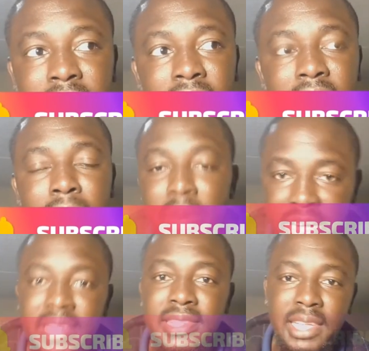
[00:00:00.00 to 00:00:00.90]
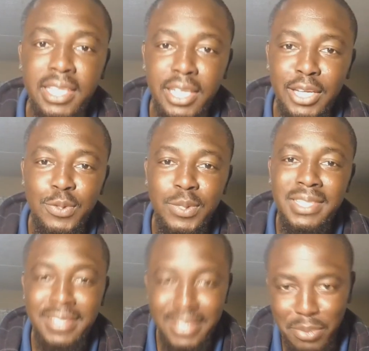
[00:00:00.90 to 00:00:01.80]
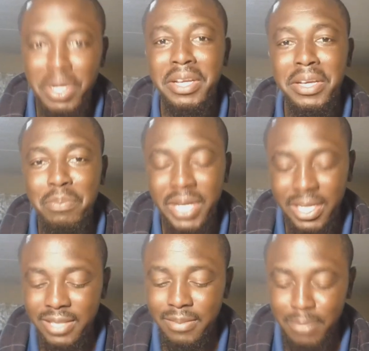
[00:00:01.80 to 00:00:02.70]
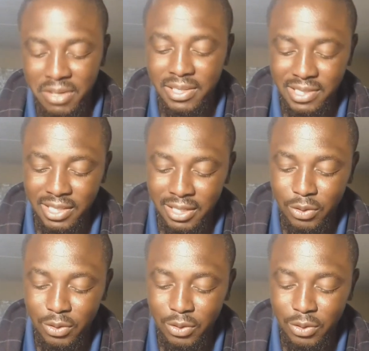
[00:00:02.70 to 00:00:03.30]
the American Santa Gertrudis. It's an American breed, American Santa